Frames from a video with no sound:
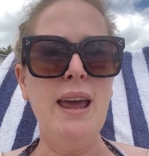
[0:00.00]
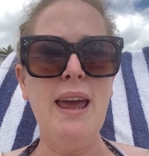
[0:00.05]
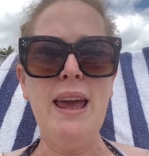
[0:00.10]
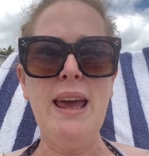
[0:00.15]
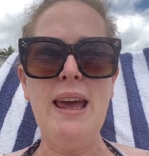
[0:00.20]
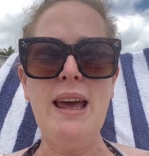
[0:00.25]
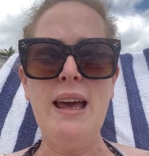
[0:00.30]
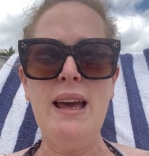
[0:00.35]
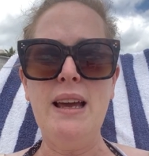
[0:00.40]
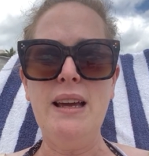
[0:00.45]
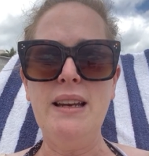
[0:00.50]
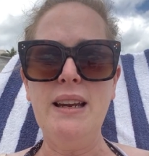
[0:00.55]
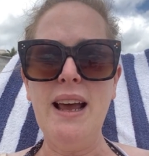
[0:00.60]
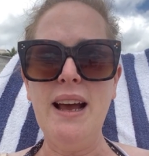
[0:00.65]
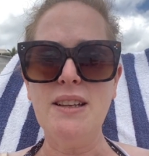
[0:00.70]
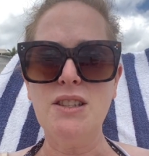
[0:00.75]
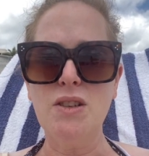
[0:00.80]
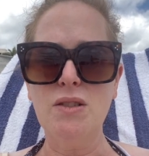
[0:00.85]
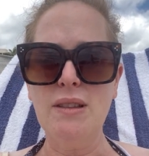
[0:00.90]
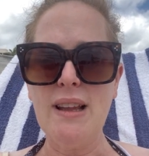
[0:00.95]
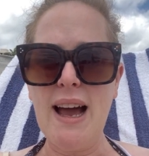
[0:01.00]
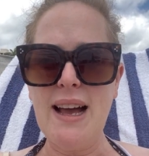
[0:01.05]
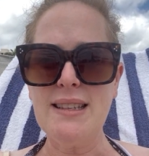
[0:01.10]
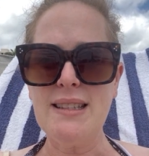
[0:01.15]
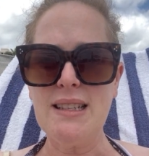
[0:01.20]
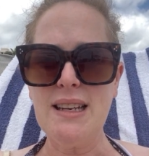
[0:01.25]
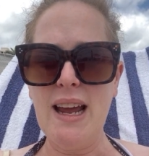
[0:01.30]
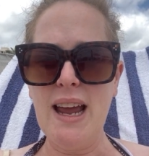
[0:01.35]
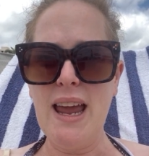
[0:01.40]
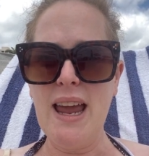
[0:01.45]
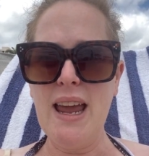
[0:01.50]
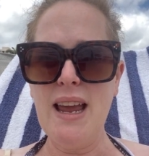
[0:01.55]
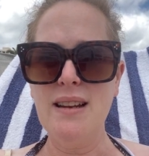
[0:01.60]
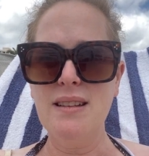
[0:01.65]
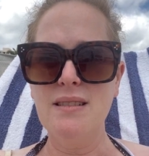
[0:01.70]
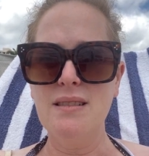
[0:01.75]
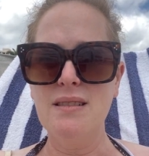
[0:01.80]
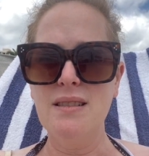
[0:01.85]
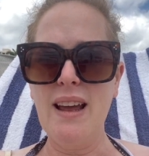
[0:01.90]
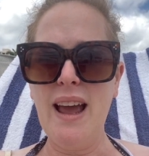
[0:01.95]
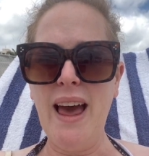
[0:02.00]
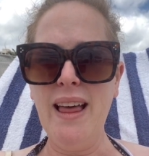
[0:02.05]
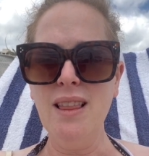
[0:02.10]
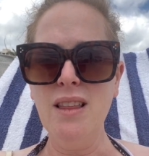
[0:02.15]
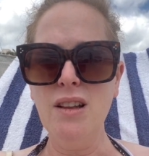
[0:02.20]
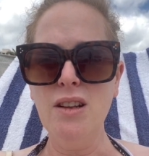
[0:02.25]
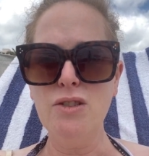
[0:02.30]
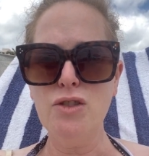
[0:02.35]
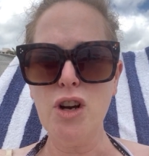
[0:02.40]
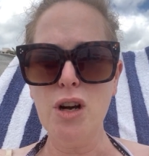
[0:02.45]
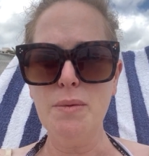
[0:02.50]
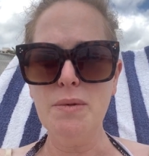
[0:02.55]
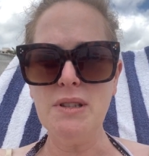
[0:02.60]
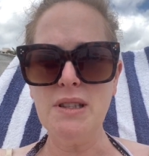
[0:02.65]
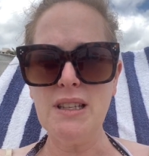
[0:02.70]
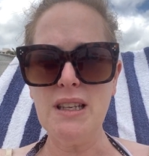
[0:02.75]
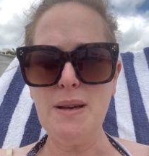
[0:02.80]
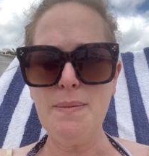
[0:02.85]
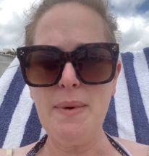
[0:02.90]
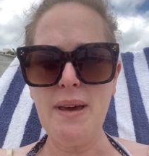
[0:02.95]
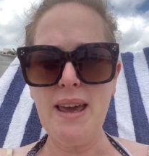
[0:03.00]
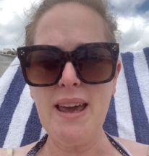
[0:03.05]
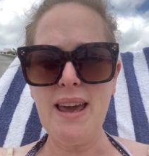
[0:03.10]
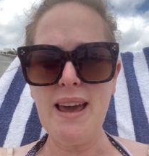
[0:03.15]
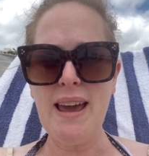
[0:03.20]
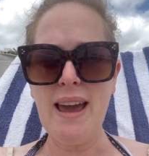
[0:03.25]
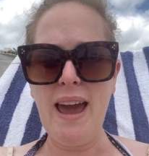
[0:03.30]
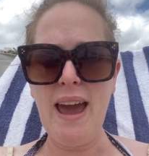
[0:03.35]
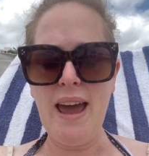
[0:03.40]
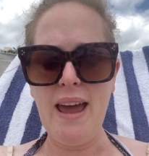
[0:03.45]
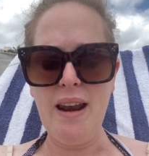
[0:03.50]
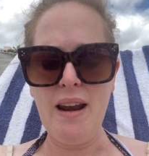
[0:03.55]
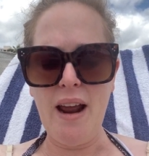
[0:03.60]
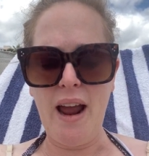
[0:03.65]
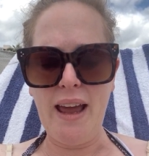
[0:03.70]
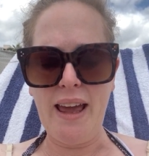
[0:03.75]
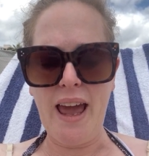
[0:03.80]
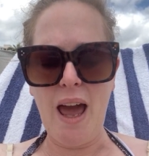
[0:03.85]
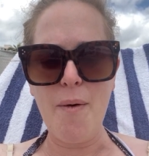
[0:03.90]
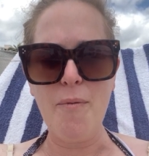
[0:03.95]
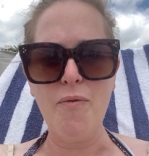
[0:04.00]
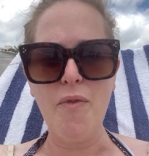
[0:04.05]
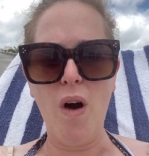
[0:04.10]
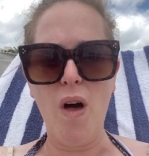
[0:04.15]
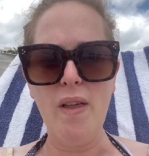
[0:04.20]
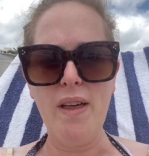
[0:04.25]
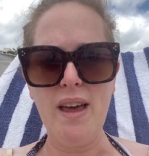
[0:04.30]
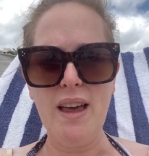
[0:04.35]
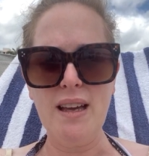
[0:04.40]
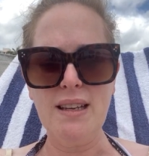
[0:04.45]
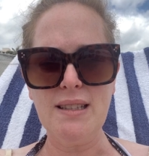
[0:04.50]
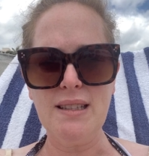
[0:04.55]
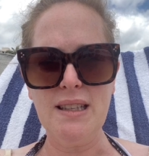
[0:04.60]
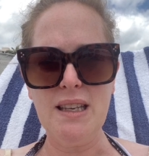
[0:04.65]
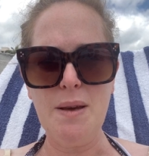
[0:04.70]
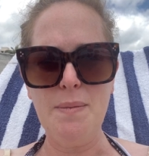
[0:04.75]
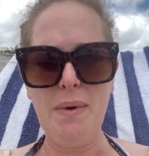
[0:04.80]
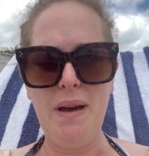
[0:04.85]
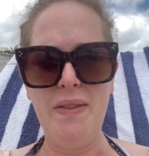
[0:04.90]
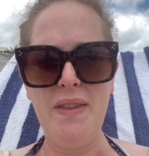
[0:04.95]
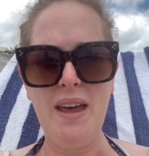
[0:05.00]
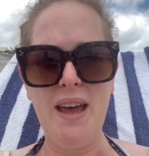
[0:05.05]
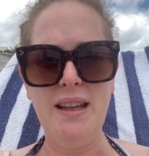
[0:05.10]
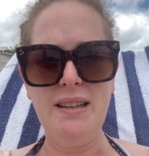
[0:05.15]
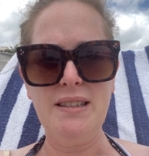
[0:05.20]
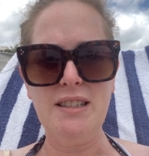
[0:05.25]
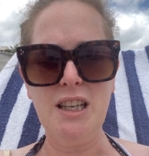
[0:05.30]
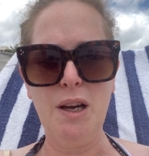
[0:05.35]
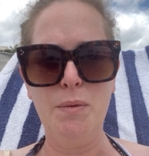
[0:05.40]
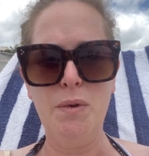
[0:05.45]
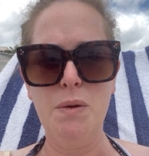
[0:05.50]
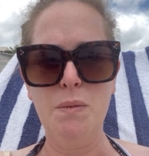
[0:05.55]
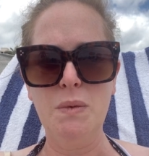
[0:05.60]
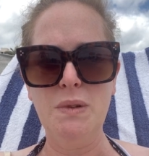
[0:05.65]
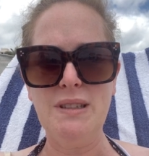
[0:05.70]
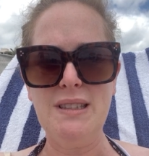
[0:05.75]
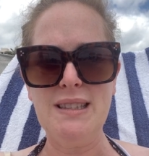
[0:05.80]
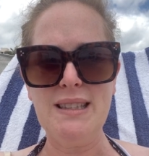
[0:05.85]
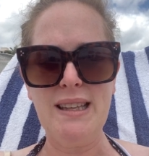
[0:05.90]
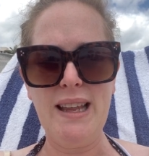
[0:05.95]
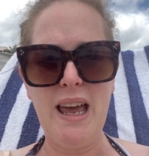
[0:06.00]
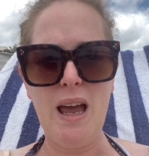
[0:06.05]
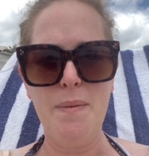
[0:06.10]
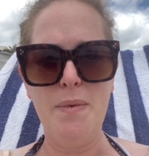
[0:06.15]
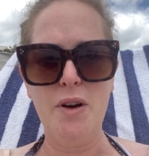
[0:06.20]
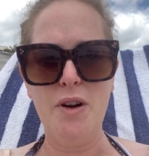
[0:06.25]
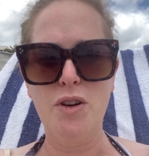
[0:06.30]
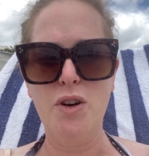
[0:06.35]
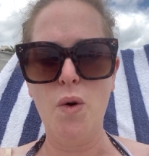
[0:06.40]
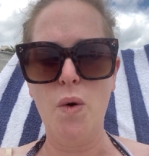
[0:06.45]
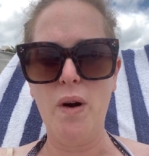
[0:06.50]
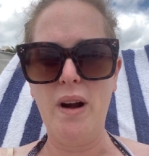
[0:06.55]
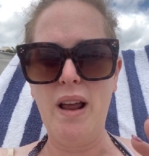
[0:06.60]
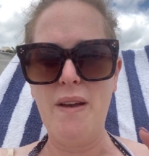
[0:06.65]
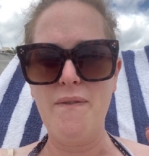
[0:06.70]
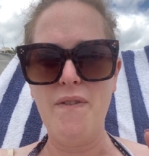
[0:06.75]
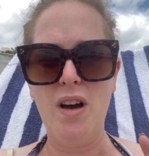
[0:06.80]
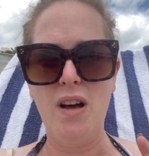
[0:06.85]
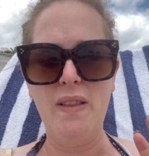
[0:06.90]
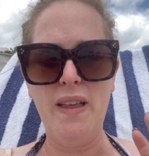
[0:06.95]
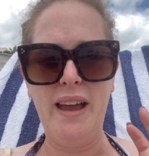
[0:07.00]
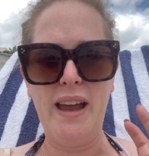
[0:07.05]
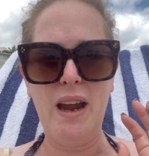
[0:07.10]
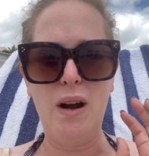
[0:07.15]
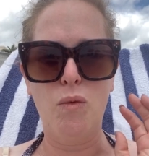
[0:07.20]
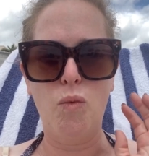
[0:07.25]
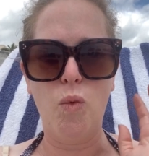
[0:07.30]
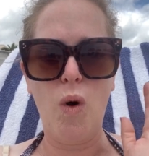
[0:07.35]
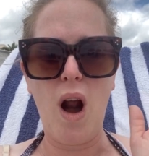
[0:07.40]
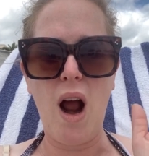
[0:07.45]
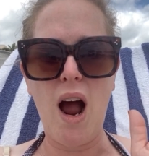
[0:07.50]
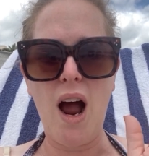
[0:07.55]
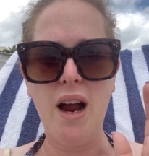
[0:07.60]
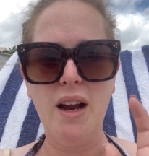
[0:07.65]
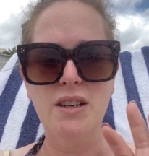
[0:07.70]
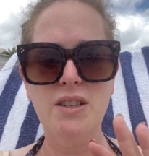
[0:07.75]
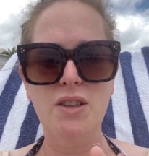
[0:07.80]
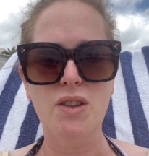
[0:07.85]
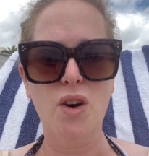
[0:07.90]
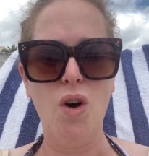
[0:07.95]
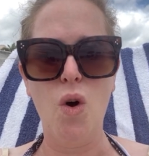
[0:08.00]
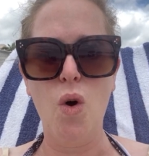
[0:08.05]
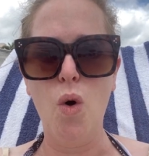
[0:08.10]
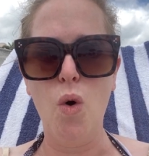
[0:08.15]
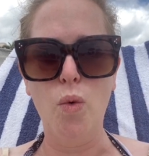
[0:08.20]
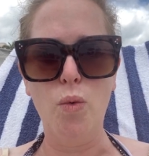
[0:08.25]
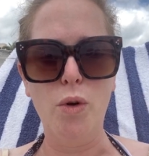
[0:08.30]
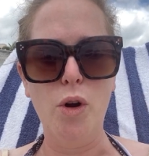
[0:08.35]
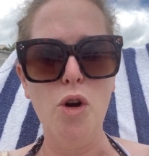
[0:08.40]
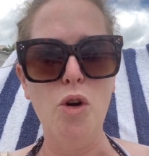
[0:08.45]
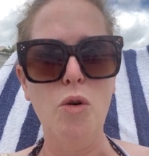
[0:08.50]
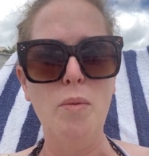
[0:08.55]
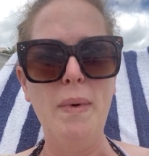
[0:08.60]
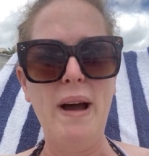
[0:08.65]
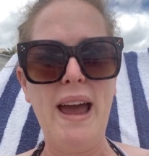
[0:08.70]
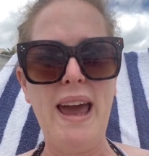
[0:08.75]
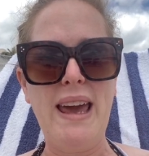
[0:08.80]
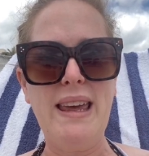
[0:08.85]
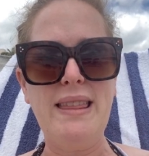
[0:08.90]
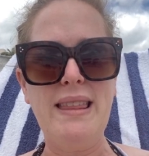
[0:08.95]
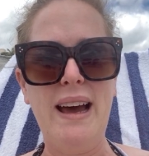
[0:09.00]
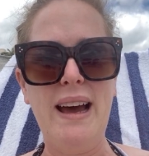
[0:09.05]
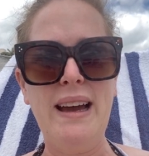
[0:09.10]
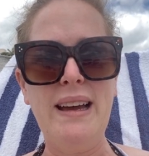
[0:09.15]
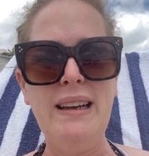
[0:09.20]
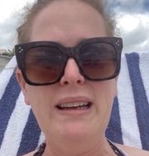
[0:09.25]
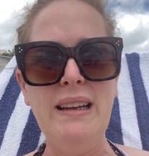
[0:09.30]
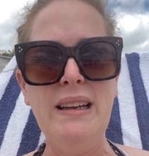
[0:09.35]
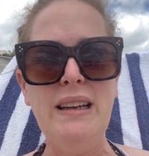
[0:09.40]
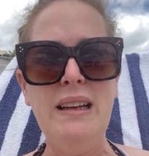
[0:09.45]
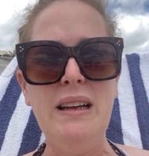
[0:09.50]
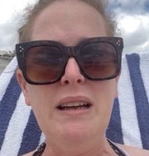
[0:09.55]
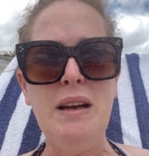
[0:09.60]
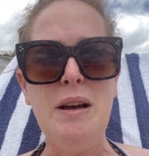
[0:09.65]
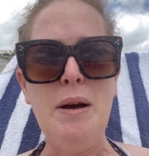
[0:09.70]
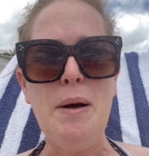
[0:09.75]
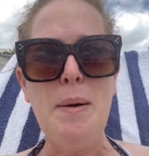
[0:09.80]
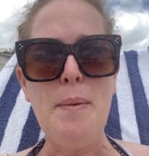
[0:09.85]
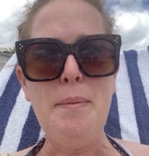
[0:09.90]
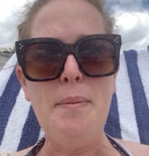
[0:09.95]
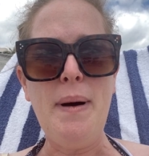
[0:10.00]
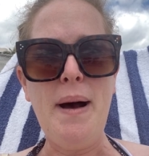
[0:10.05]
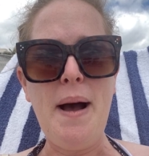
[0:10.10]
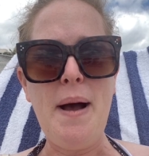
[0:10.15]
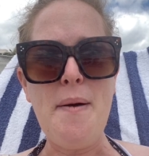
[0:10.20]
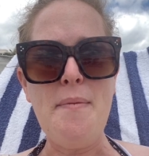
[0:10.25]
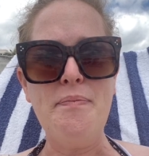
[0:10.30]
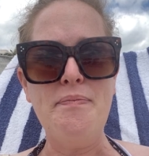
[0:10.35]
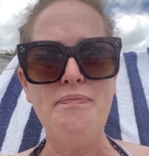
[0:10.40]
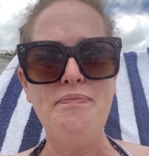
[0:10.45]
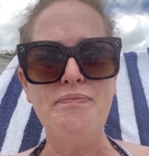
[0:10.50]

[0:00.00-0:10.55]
And yeah, so last night, had a little trouble sleeping and I kept falling asleep, and then someone would slam their door and it felt like it rocked the whole room. I hate that. But